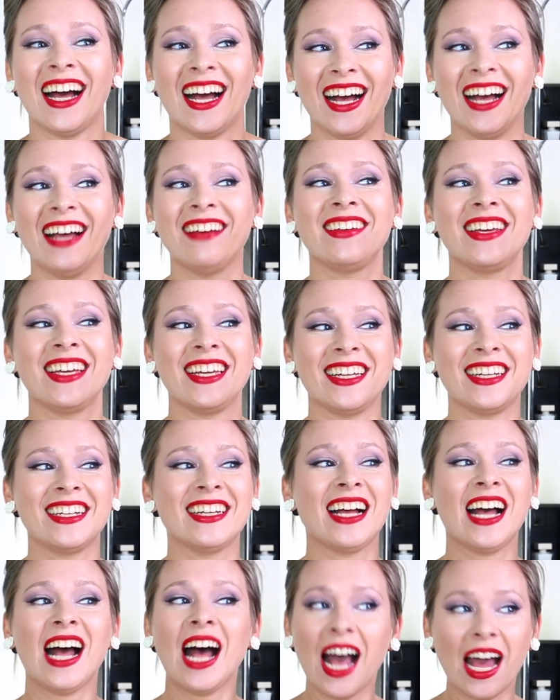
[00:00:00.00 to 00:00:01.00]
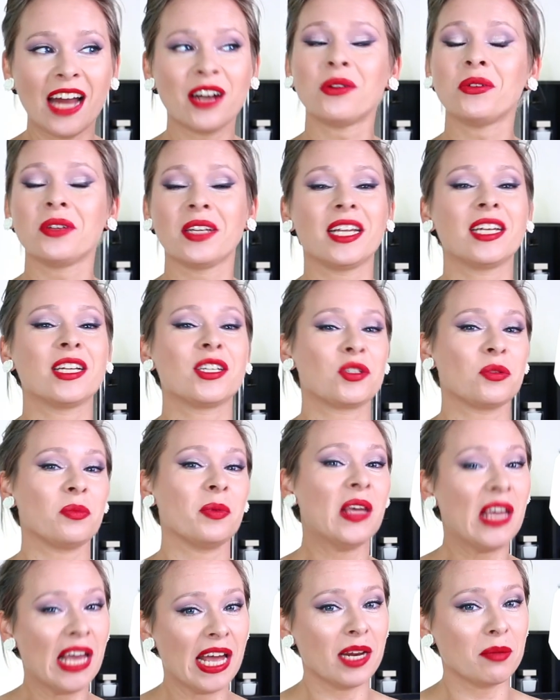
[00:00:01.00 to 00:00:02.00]
I mean, I don't need it to
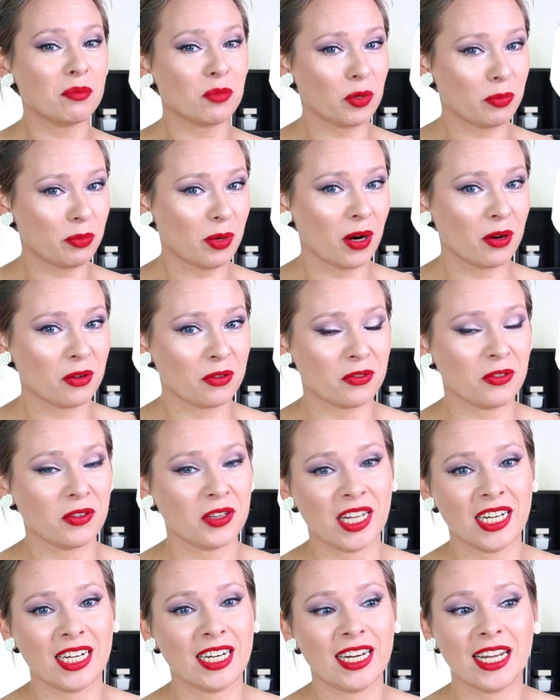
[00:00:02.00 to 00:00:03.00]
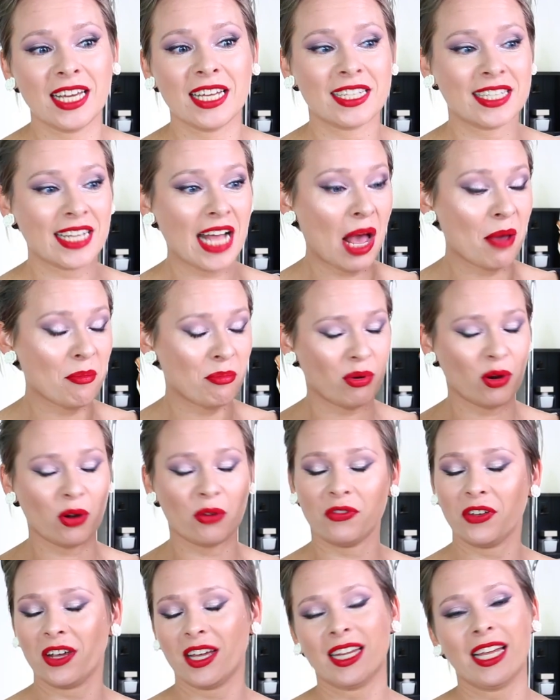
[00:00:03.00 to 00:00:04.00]
be any more powerful than it is. I'm
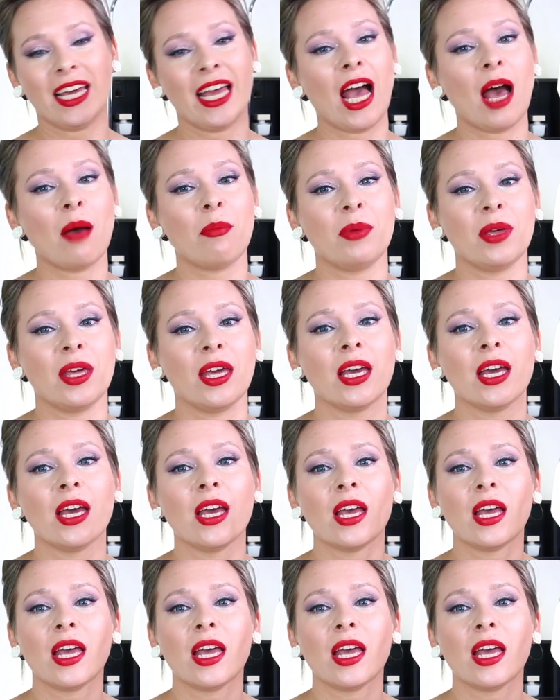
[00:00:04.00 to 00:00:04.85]
perfectly happy.